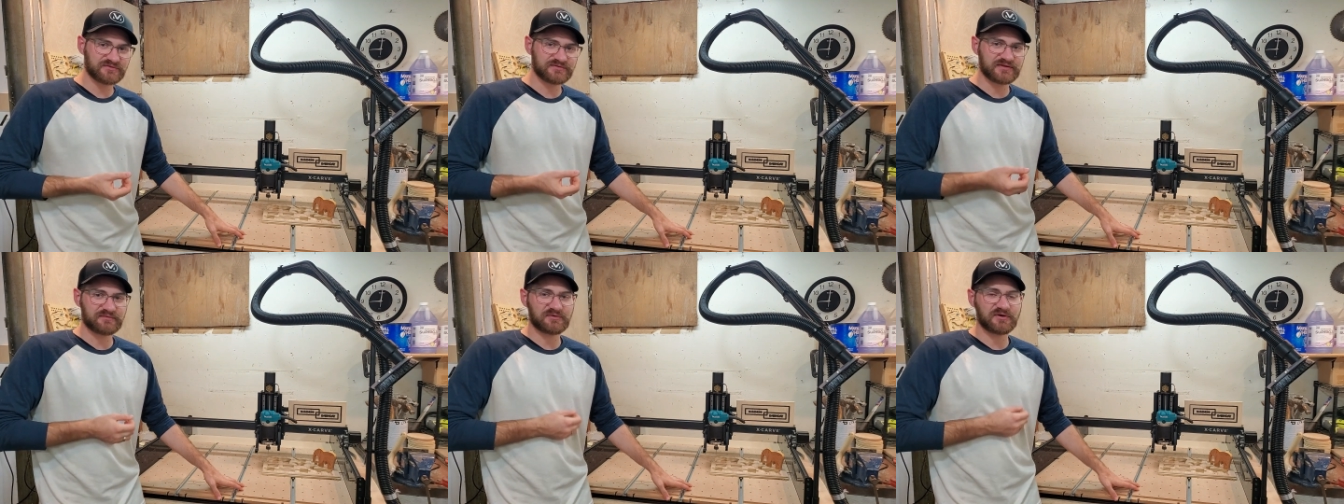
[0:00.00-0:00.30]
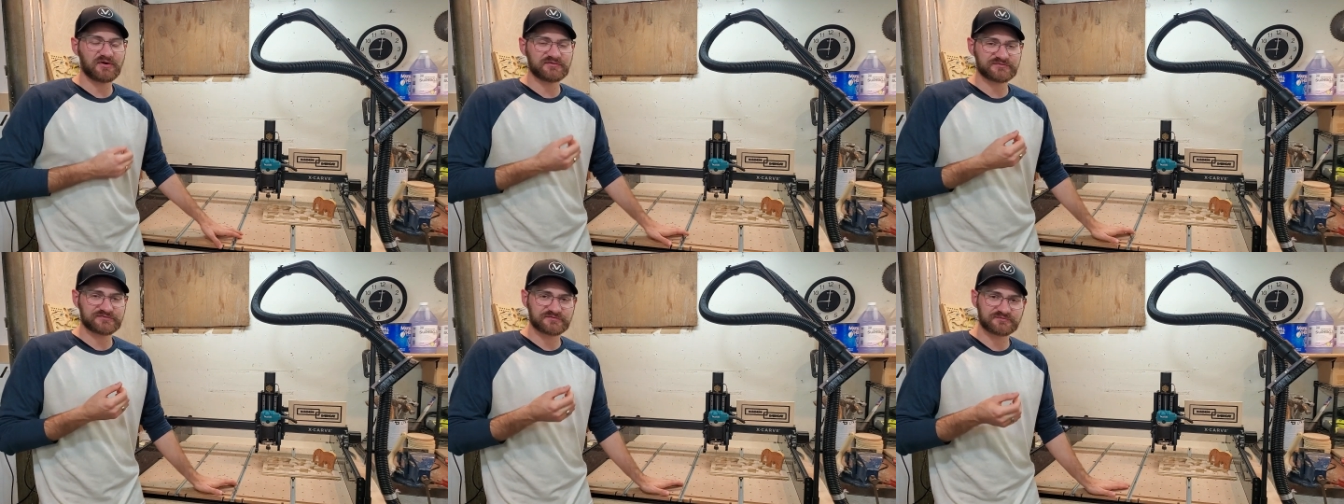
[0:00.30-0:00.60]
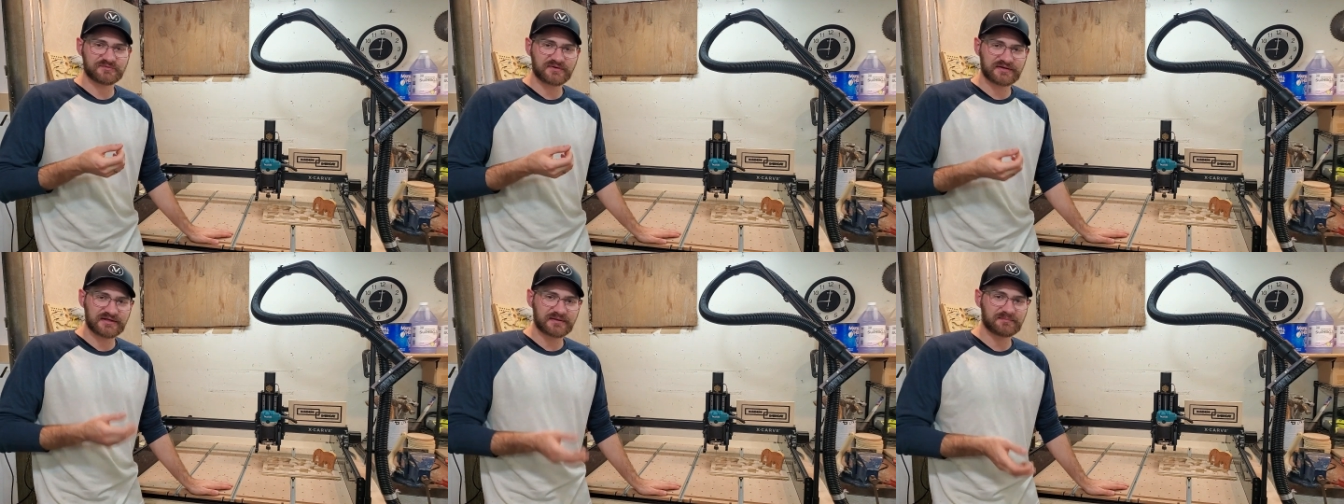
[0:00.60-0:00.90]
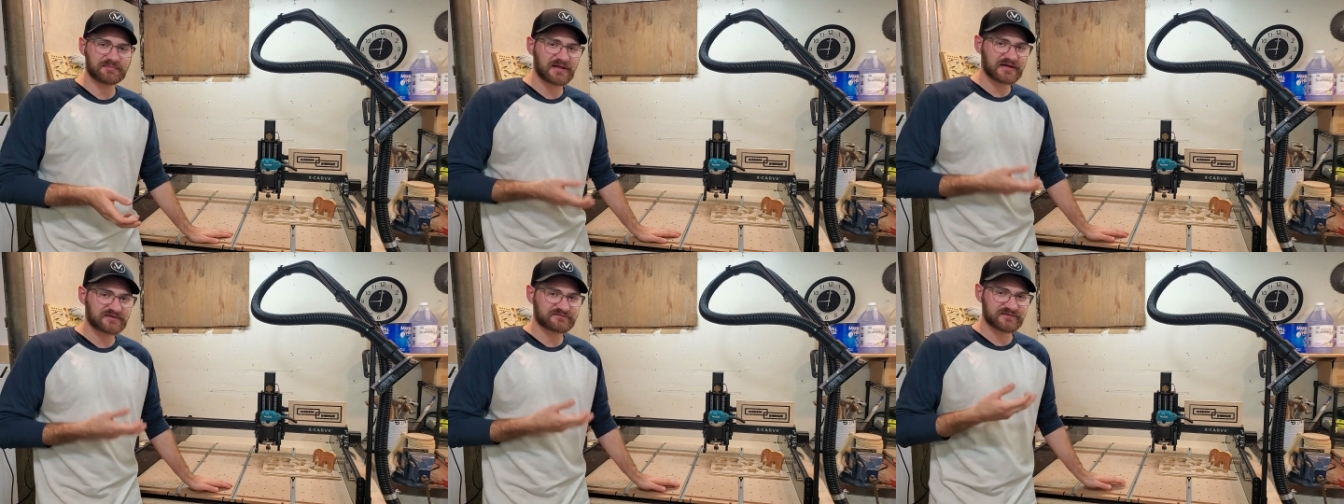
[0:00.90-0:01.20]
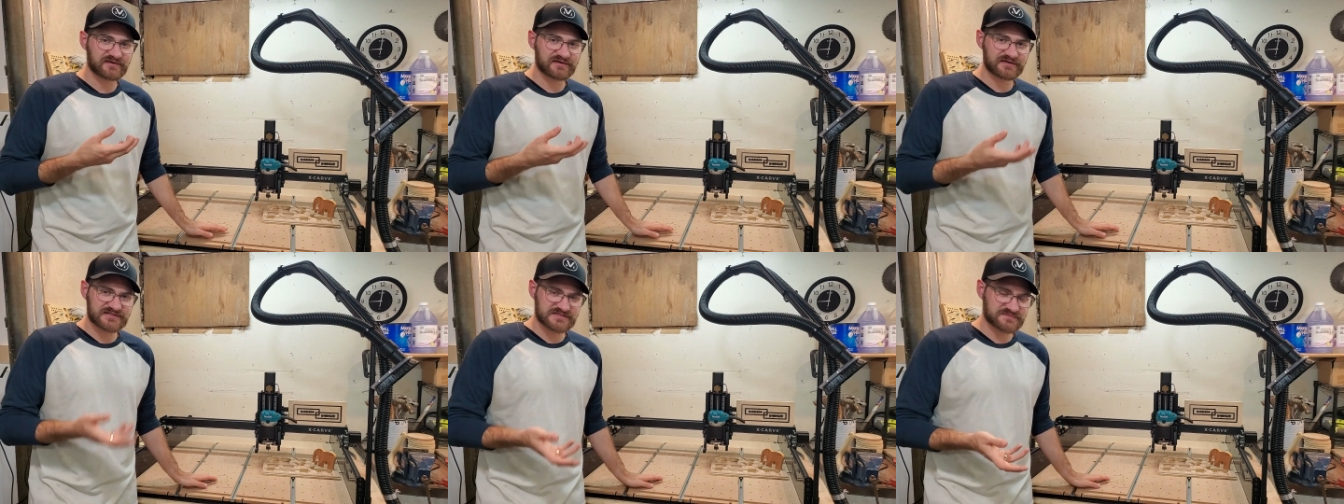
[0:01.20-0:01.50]
They were also running a Black
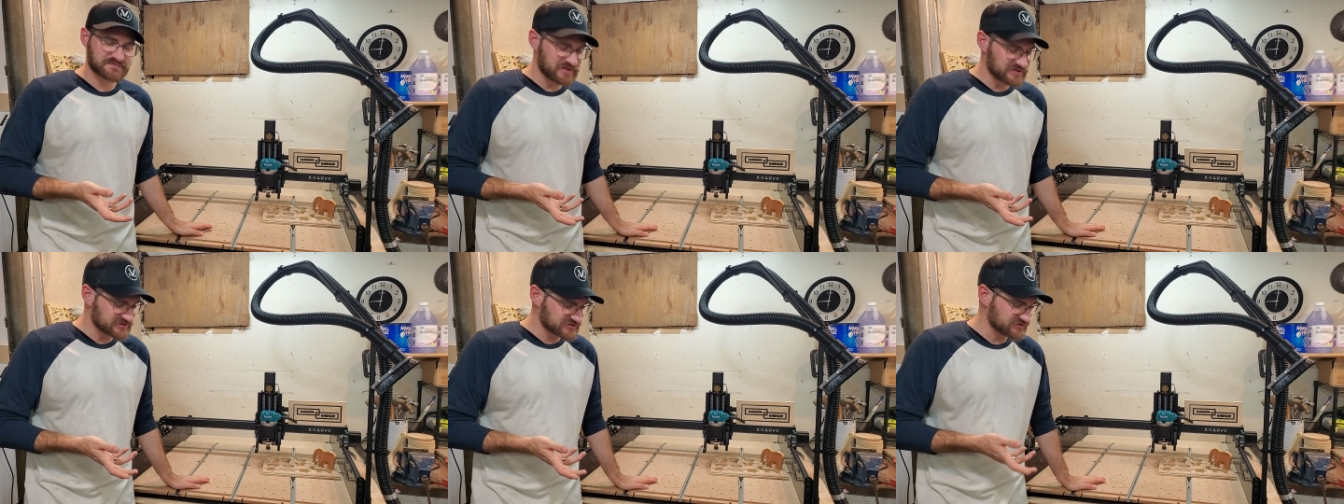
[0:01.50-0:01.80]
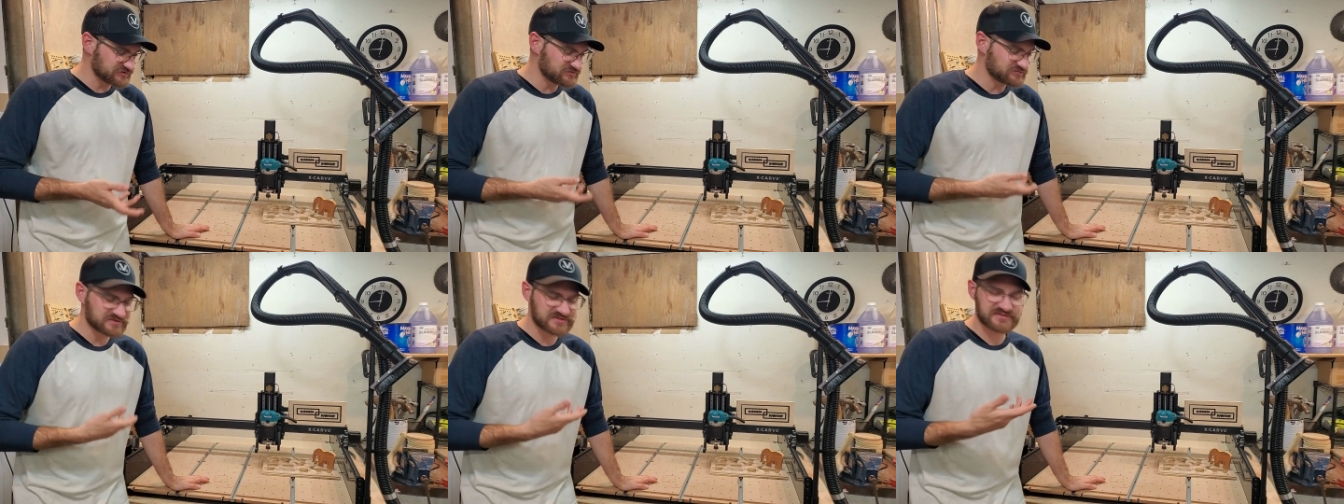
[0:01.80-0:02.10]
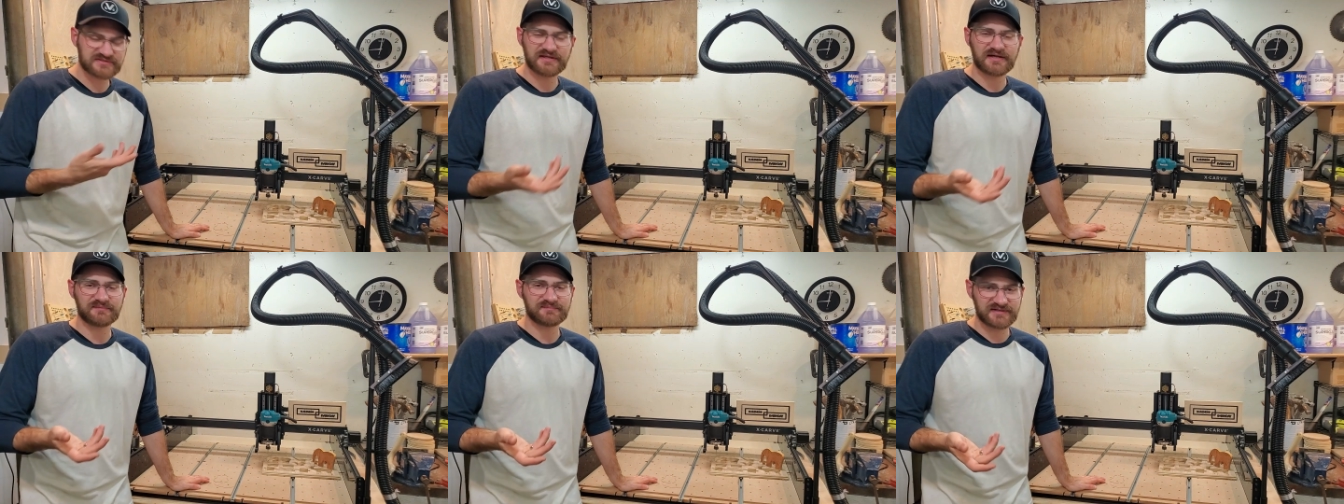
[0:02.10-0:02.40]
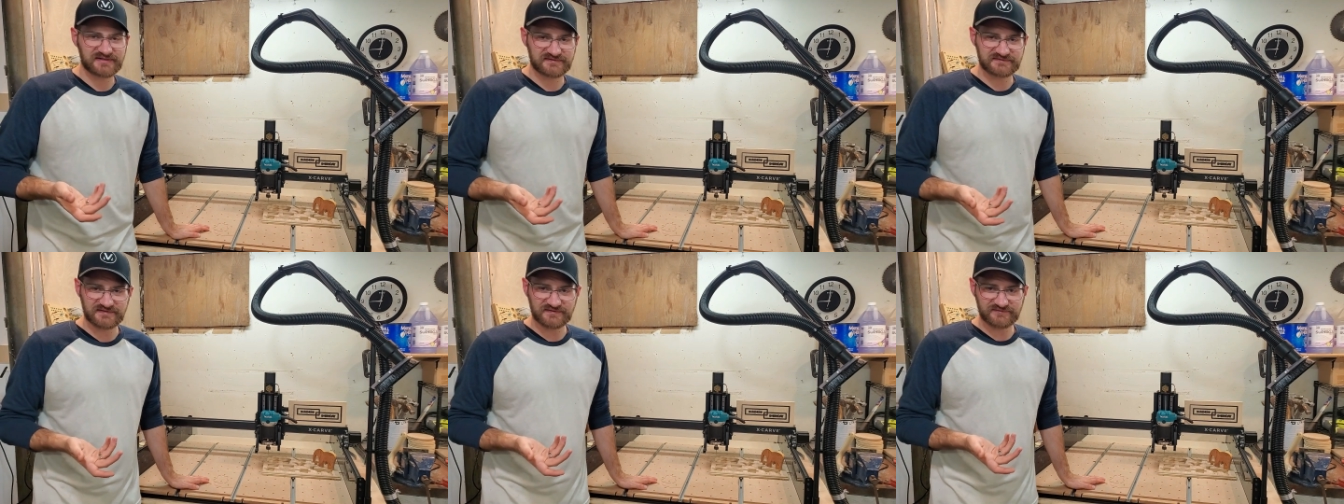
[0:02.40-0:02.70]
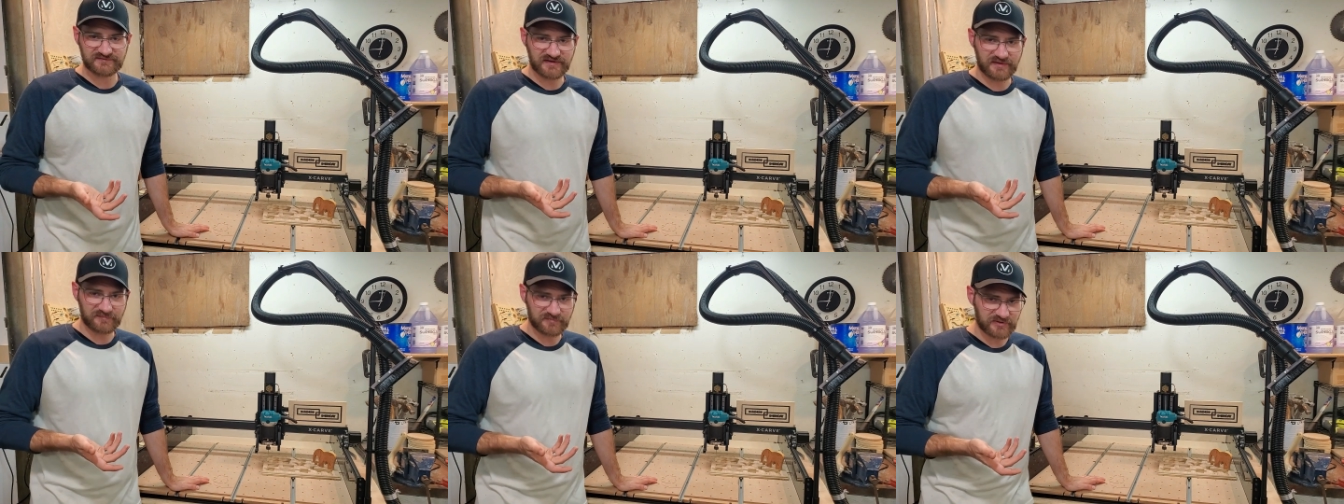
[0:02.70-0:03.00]
Friday special, which allowed me to save
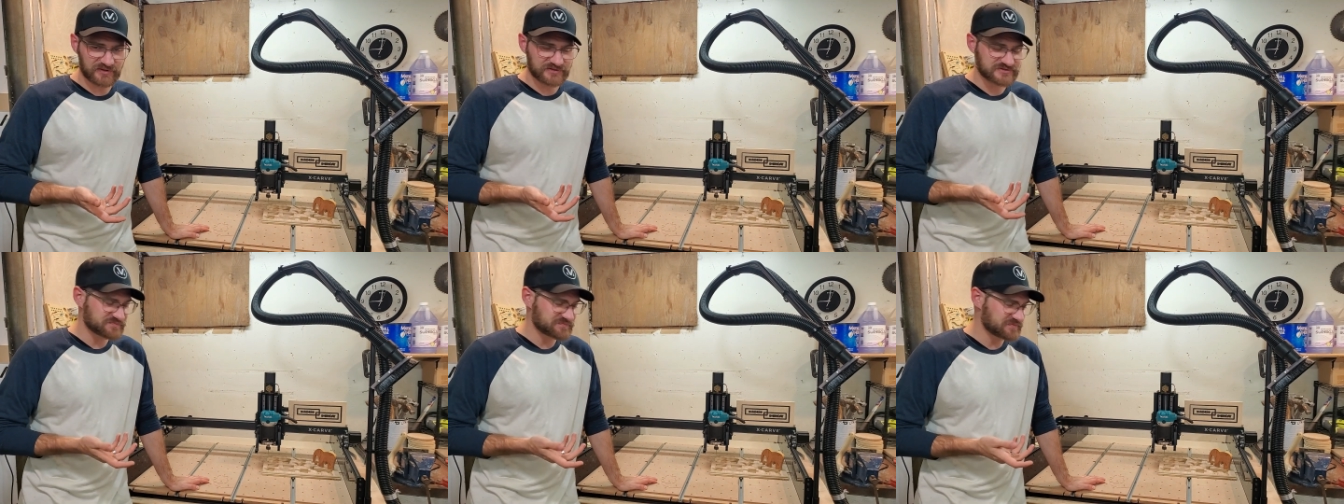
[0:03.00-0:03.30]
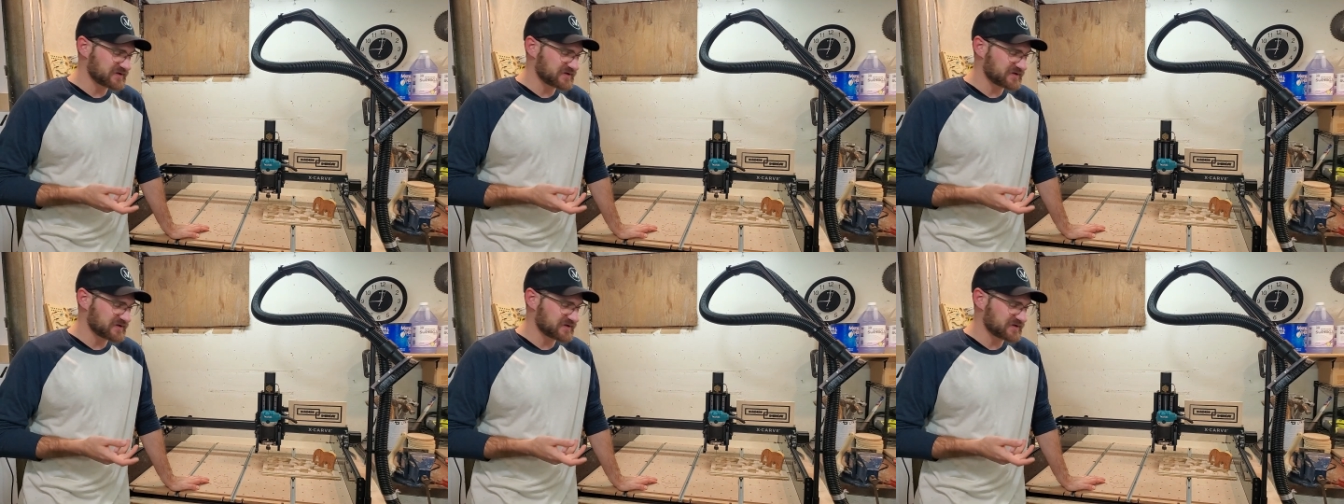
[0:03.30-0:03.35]
a couple hundred